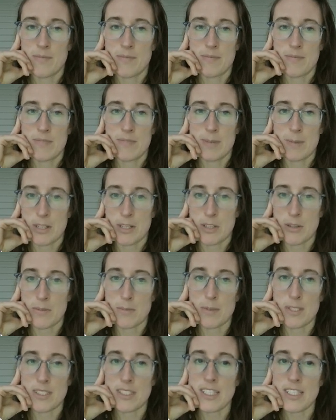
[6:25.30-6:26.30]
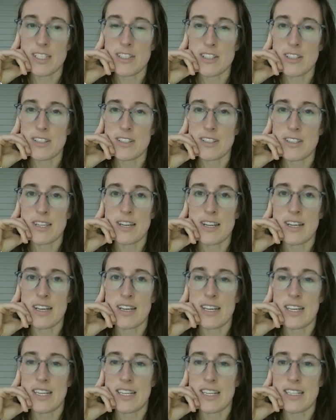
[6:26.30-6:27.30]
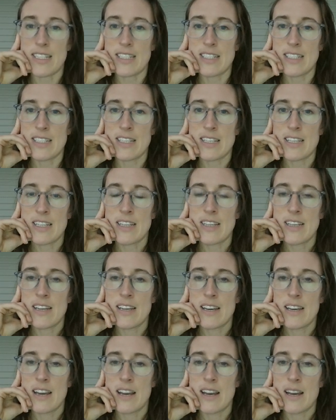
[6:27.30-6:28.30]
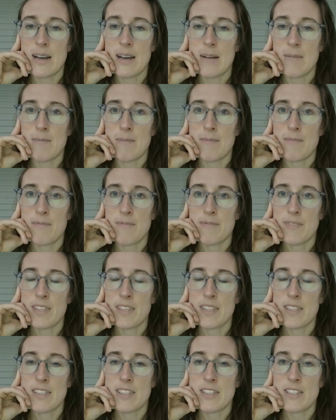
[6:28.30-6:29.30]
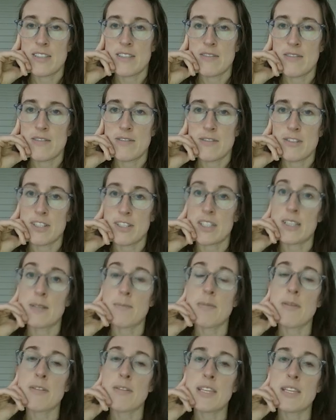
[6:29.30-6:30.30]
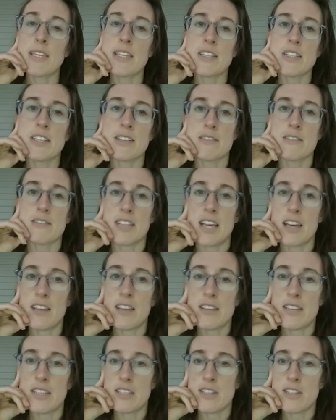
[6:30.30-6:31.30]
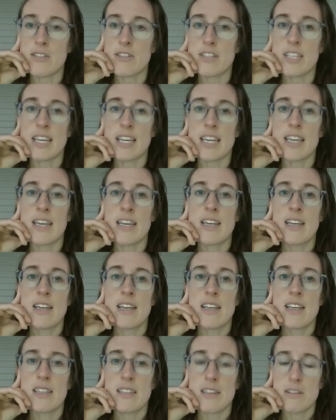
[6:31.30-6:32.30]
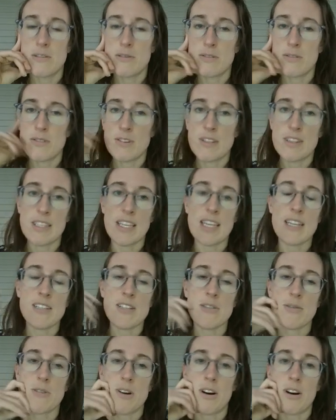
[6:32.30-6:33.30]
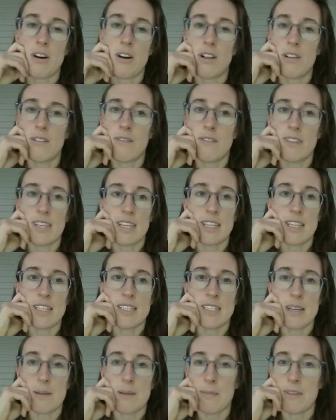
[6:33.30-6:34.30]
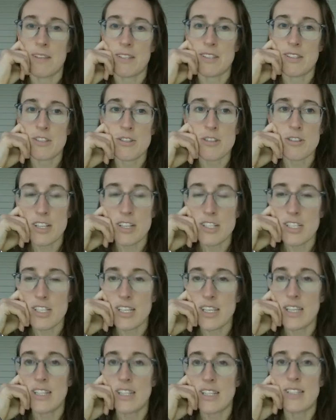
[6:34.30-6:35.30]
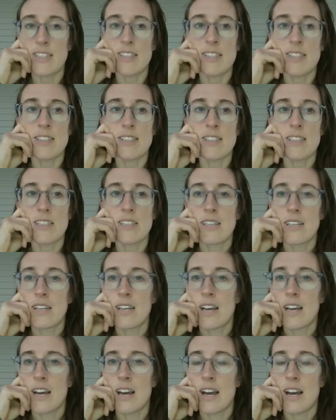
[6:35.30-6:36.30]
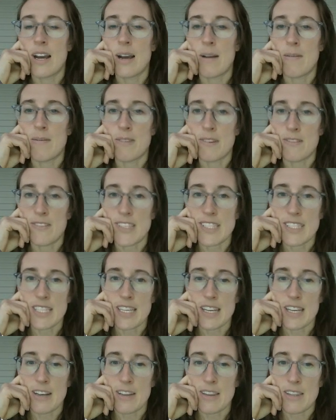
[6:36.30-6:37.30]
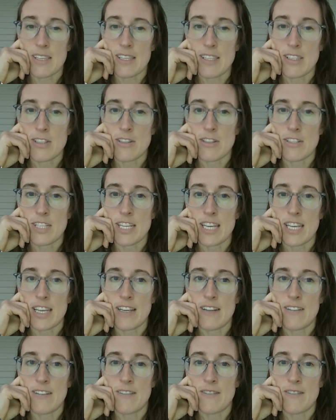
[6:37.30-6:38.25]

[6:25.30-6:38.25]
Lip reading: special procedure signed. For clip 3, the general health history, you link to all of the in-depth instructions, the visit health history,